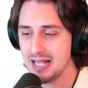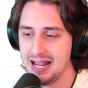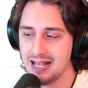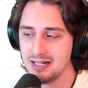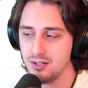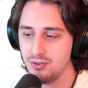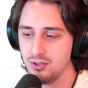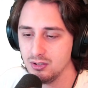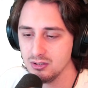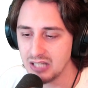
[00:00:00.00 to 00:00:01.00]
and
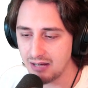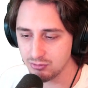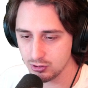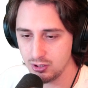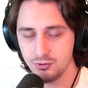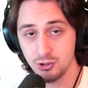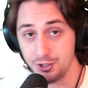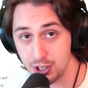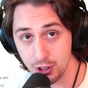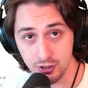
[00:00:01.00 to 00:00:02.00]
the level of
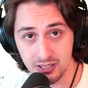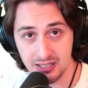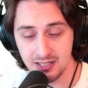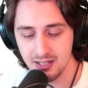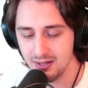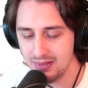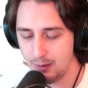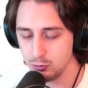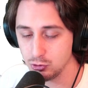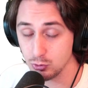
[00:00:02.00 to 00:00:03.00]
security that
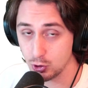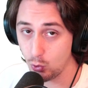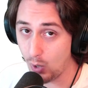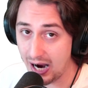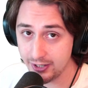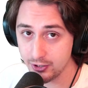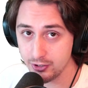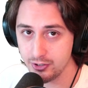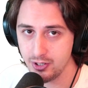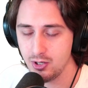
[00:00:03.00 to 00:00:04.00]
was
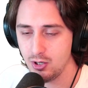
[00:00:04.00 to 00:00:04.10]
required